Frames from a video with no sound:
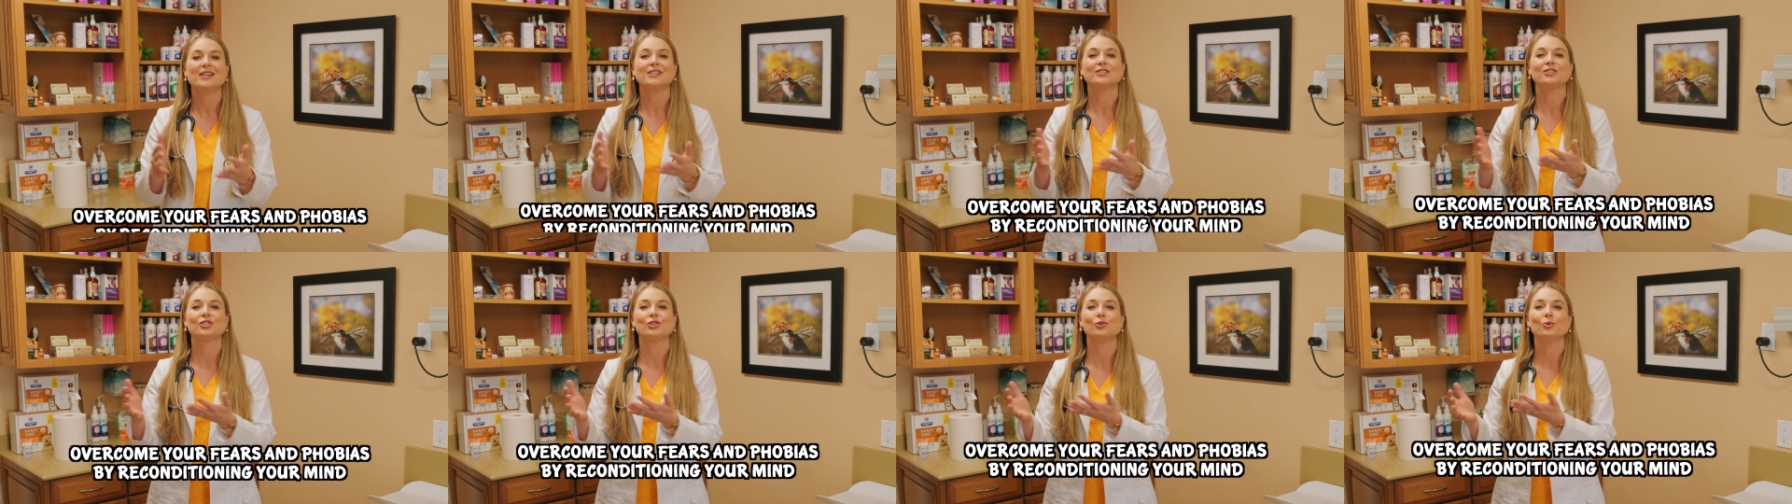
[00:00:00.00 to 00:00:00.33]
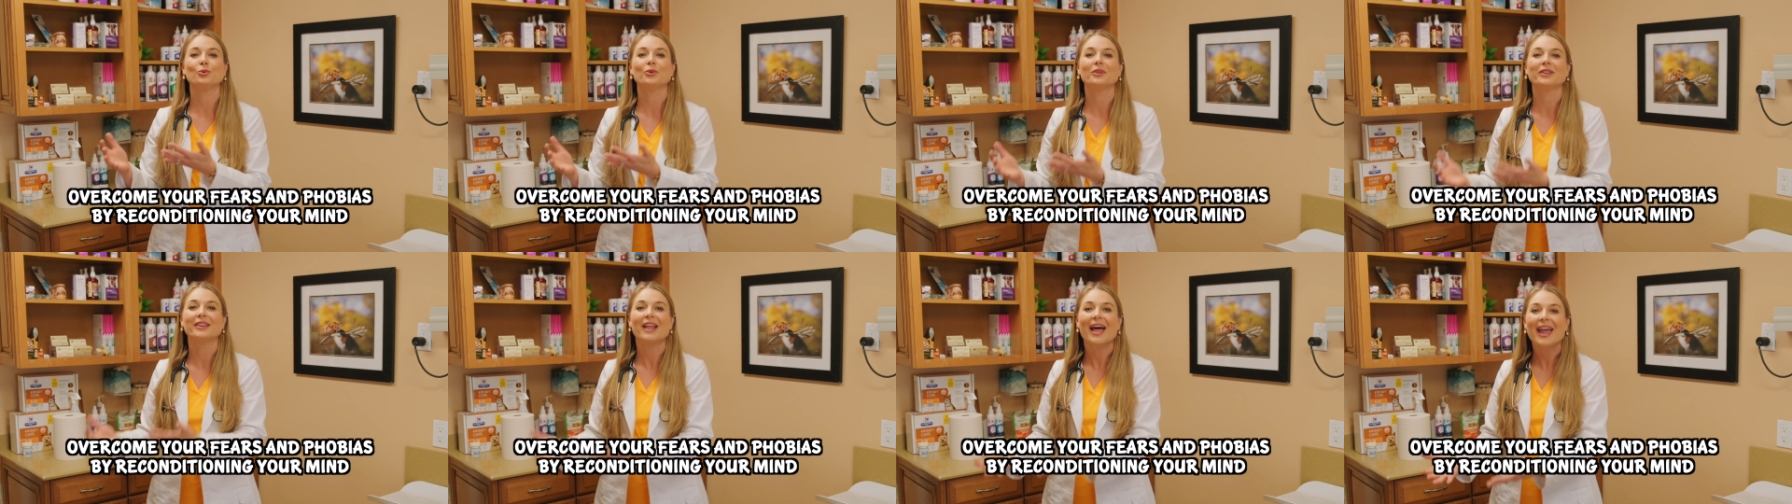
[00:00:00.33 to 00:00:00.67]
to
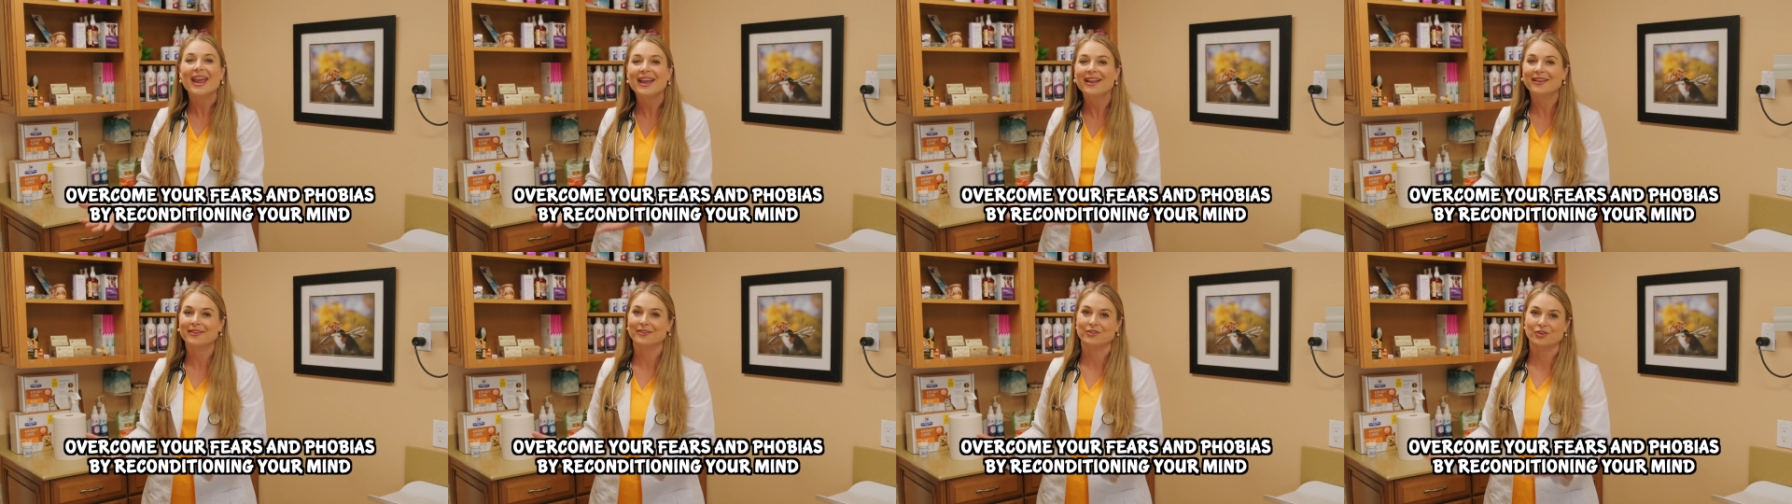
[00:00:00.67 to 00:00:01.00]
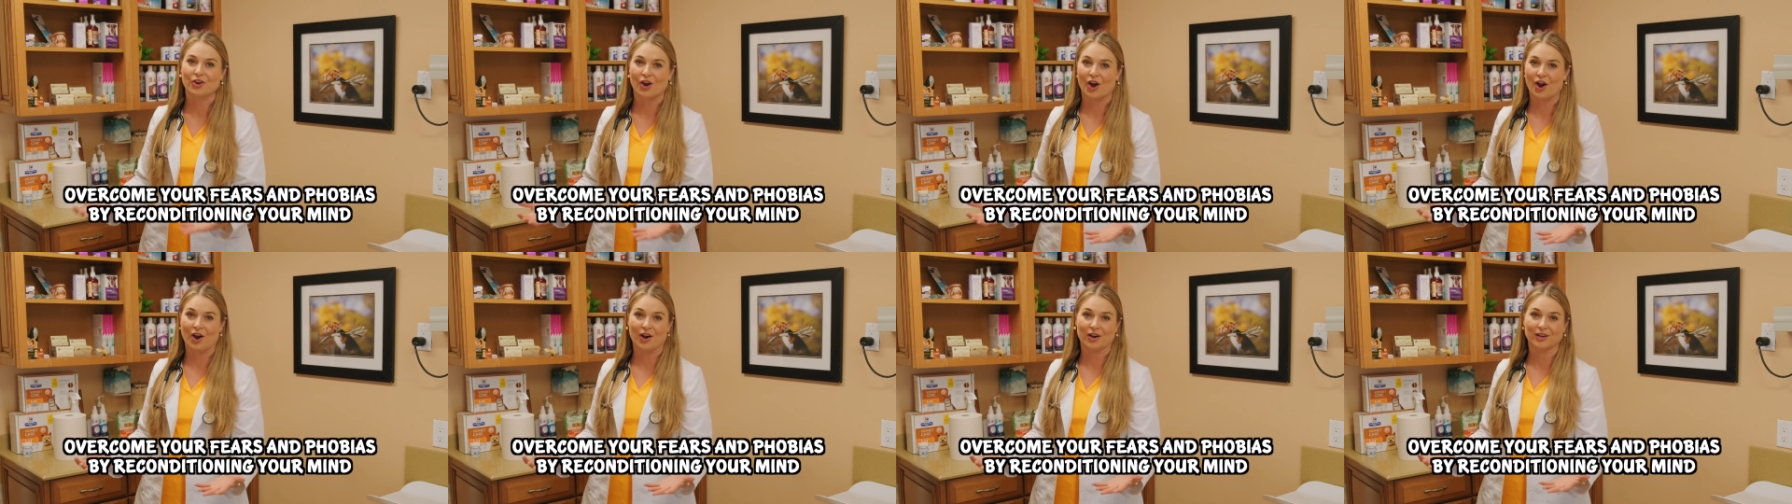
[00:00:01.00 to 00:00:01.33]
like
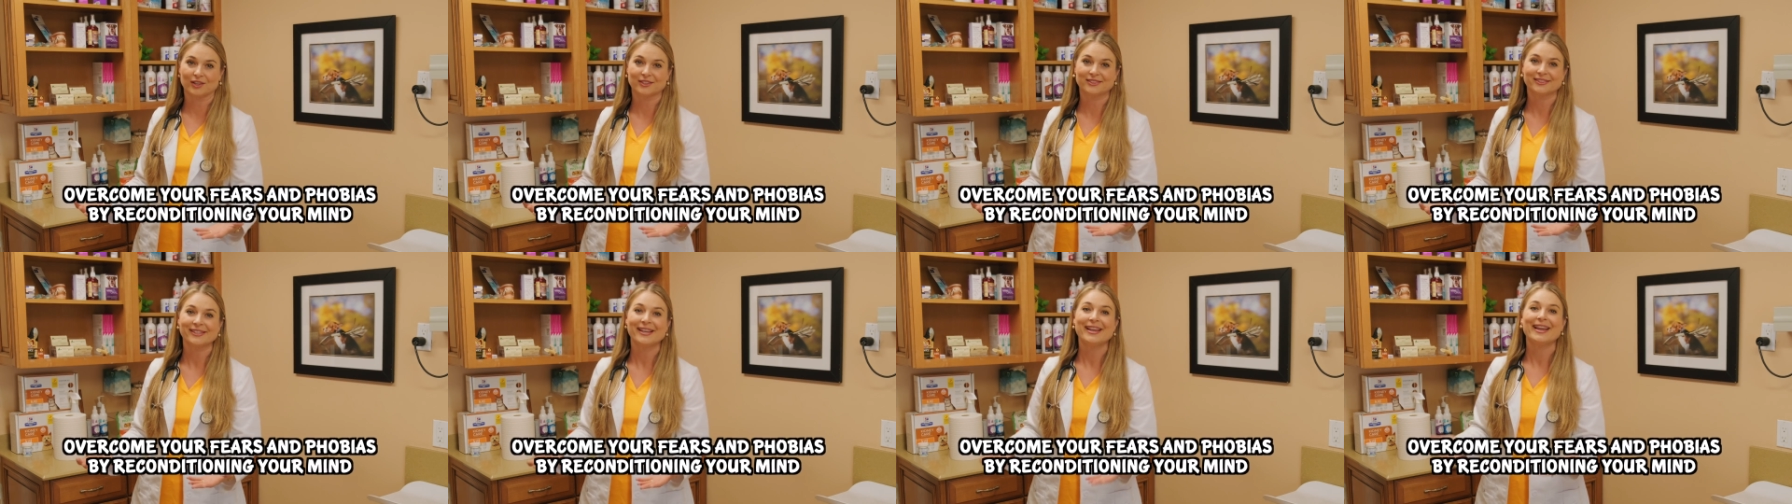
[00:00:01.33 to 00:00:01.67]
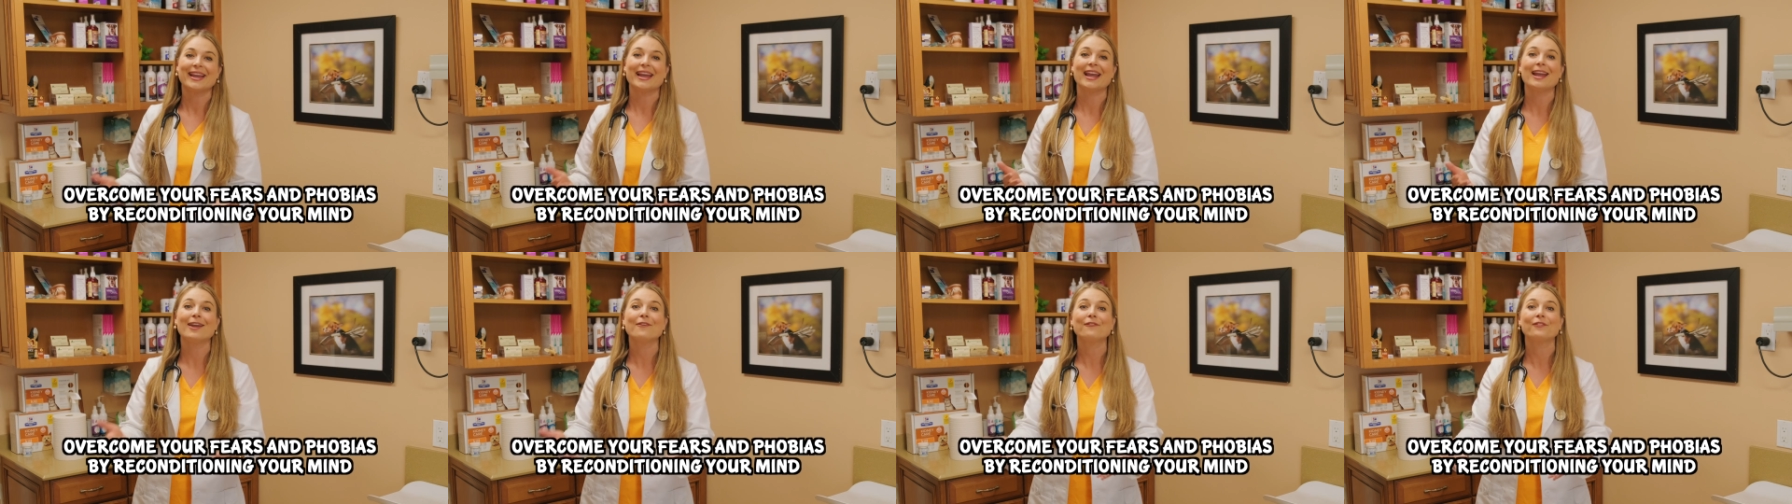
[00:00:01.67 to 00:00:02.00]
dogs
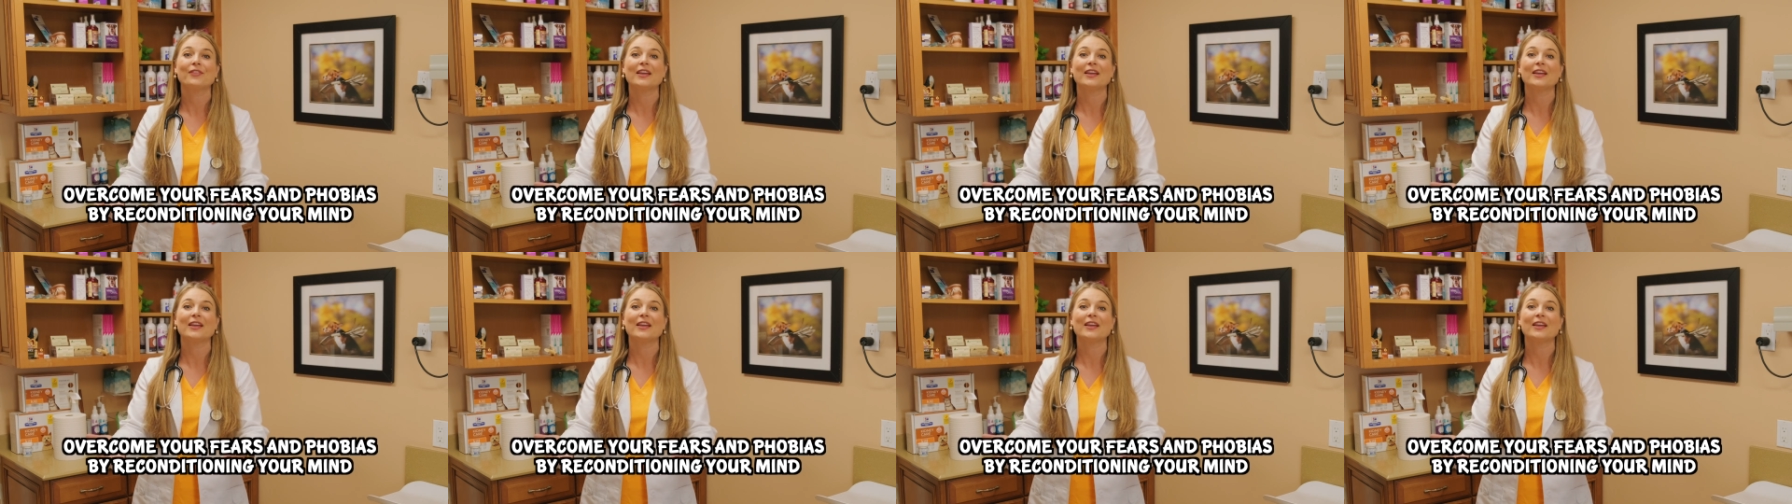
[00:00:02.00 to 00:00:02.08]
if